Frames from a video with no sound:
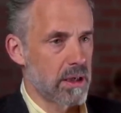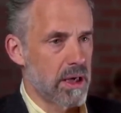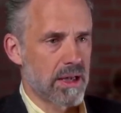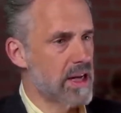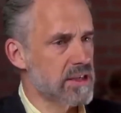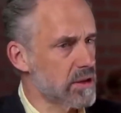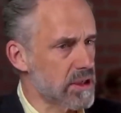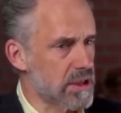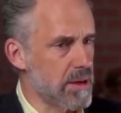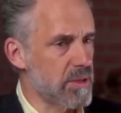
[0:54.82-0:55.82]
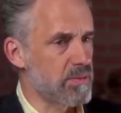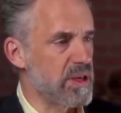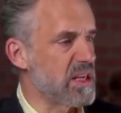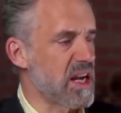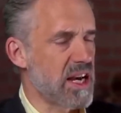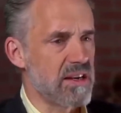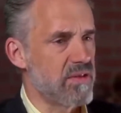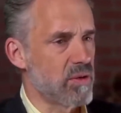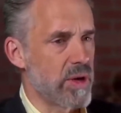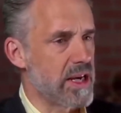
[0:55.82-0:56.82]
And that's not the same as being
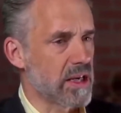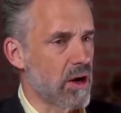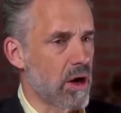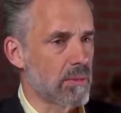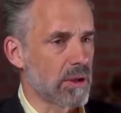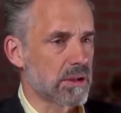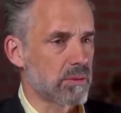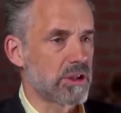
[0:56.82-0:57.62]
naive and weak and harmless,